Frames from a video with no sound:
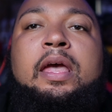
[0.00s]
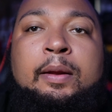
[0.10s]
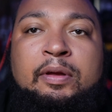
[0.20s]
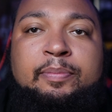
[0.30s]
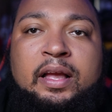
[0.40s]

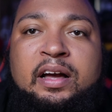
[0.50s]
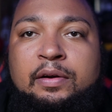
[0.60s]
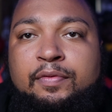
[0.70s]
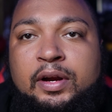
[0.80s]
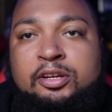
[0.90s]
And we've been
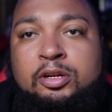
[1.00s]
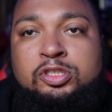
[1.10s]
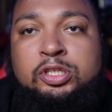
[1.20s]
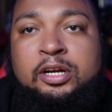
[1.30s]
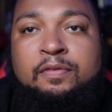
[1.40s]
covering, you know,
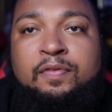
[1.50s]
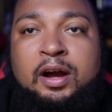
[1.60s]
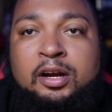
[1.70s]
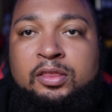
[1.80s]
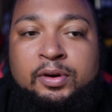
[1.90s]

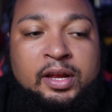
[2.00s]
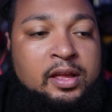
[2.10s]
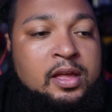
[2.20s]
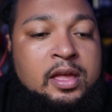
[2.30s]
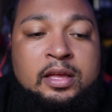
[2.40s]
Terrifier 3